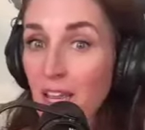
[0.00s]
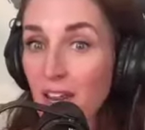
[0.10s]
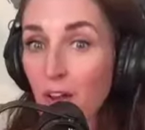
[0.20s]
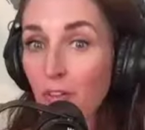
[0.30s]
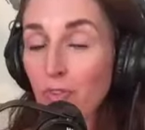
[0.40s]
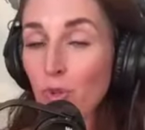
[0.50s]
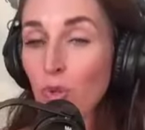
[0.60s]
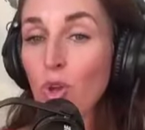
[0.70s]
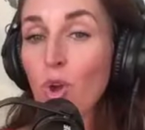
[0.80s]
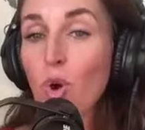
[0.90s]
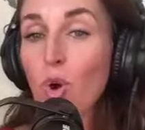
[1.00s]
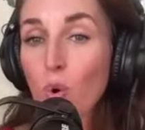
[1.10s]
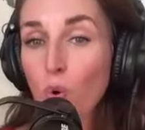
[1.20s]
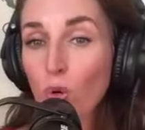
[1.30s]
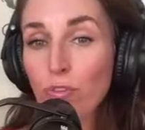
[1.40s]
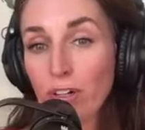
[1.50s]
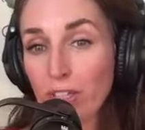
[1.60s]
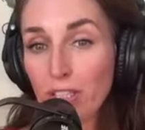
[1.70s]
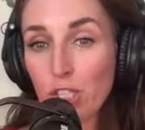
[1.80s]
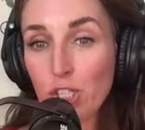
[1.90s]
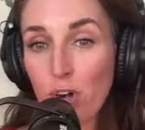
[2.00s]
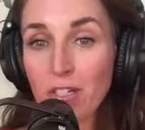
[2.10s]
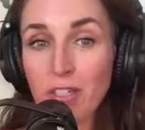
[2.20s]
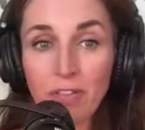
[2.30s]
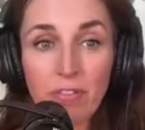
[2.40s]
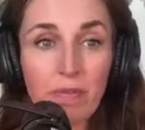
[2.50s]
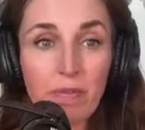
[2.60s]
and helpful or very destructive.